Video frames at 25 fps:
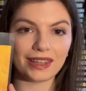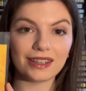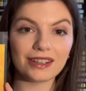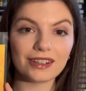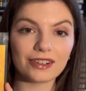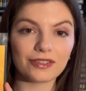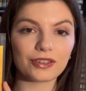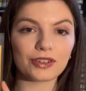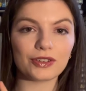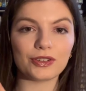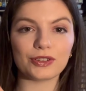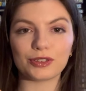then
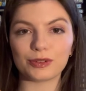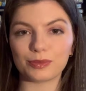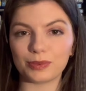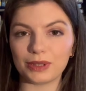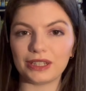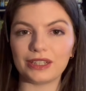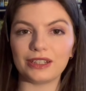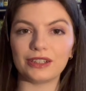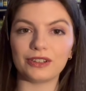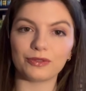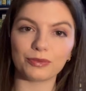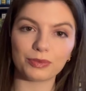of course,
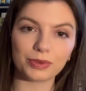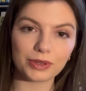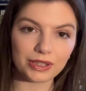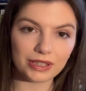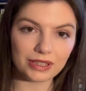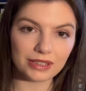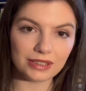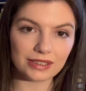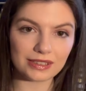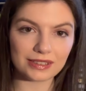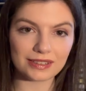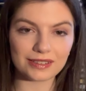speaking of
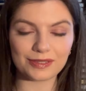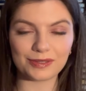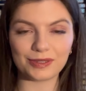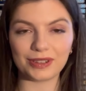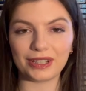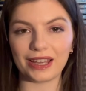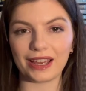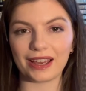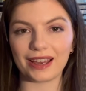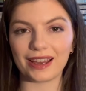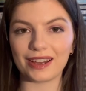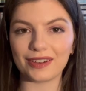Prince,
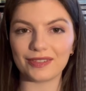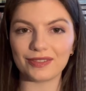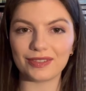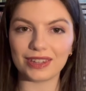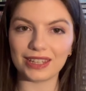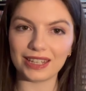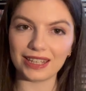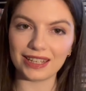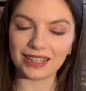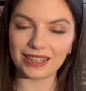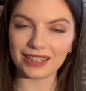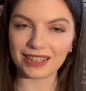we have
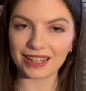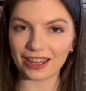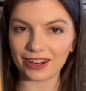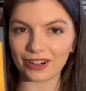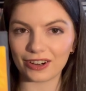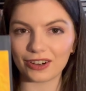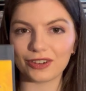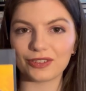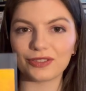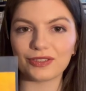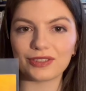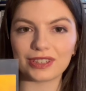the Get
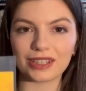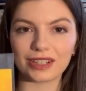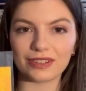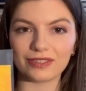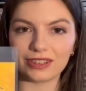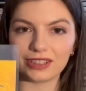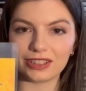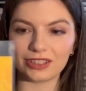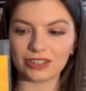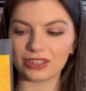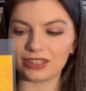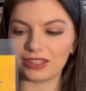Off
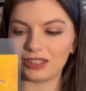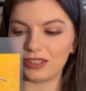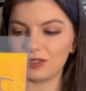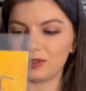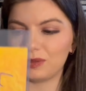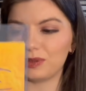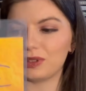7-inch single,